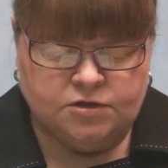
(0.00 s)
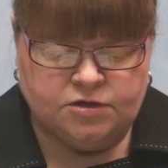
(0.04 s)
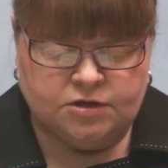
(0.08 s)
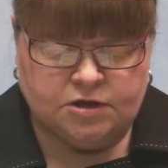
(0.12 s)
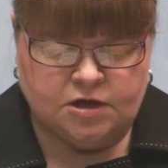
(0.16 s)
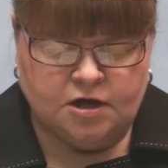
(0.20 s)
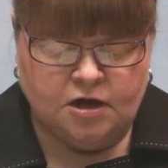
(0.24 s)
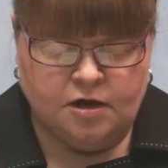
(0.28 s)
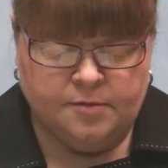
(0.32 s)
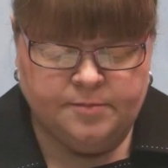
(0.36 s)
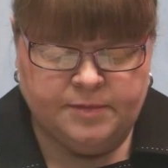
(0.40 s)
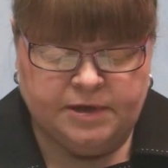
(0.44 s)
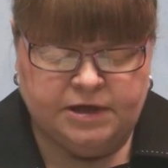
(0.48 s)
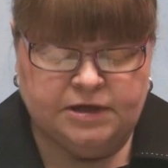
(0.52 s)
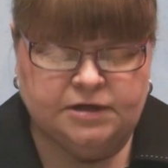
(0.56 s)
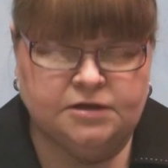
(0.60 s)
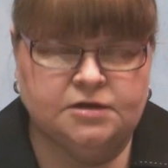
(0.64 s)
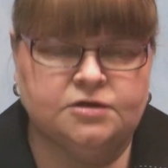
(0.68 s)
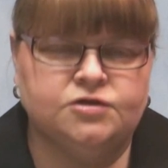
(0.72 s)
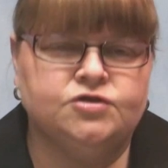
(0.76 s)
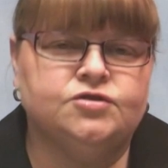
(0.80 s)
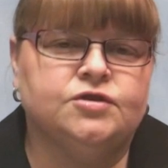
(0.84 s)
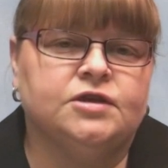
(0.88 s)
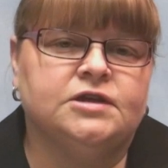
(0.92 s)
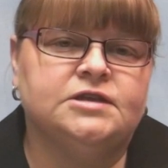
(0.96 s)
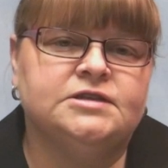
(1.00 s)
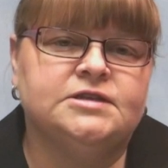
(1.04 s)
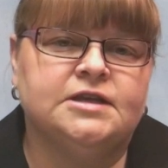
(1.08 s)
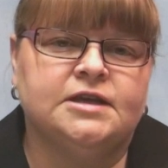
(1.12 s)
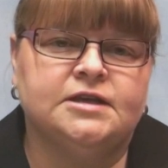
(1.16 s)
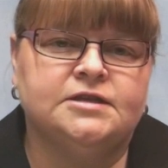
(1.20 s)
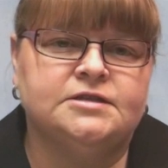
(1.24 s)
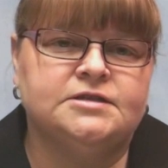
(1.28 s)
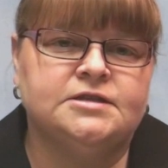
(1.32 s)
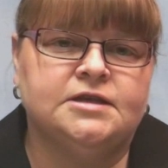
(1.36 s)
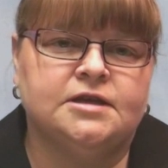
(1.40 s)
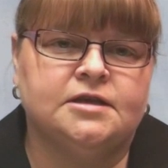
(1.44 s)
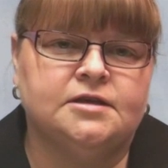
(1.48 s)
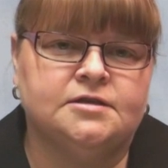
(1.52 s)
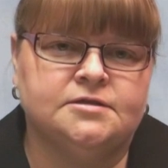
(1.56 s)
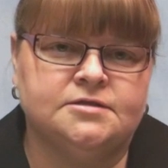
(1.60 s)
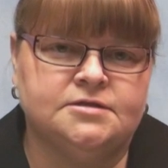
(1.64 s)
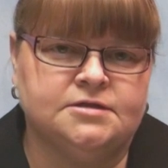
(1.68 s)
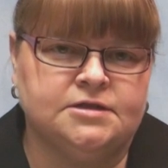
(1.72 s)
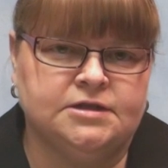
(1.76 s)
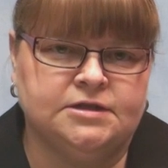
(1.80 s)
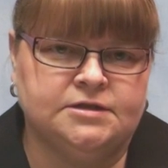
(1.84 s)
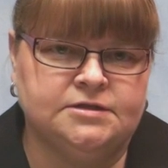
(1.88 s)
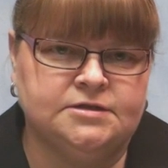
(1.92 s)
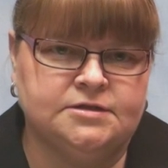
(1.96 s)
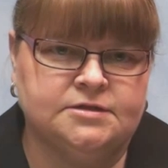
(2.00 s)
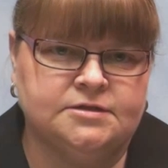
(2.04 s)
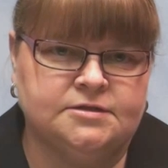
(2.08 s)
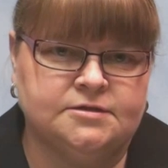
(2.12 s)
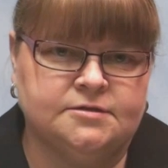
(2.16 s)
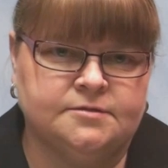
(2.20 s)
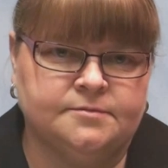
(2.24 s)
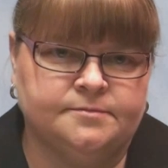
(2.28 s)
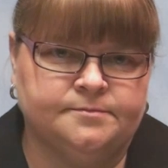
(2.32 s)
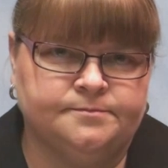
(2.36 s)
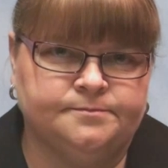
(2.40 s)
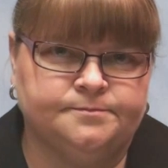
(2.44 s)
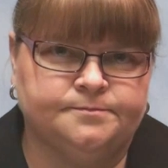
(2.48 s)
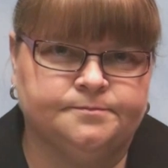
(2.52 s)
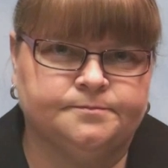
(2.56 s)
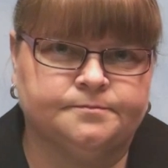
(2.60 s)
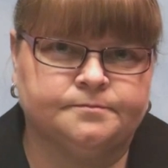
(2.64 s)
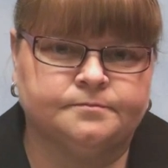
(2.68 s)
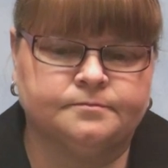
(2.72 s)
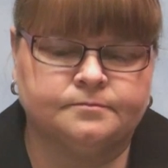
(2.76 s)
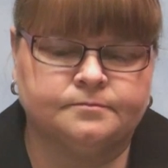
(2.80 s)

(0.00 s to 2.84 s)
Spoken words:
to come in to attend to his needs.